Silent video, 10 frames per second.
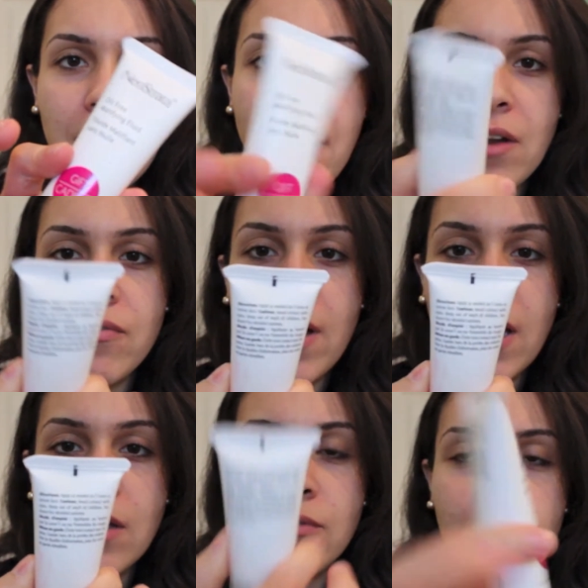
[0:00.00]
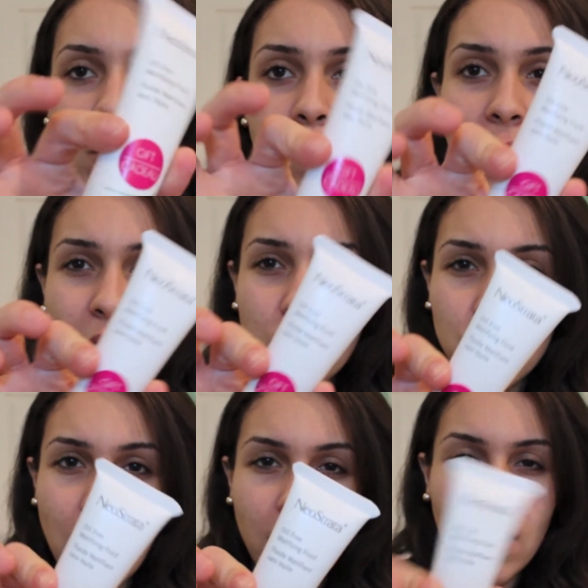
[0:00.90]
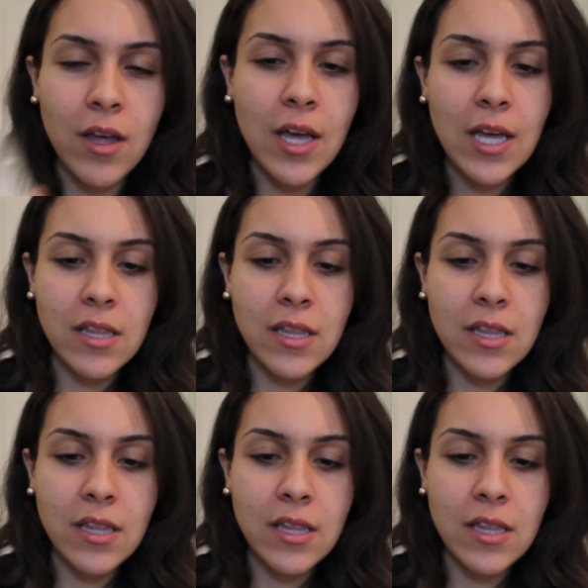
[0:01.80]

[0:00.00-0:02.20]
mattifying fluid by Neostrata.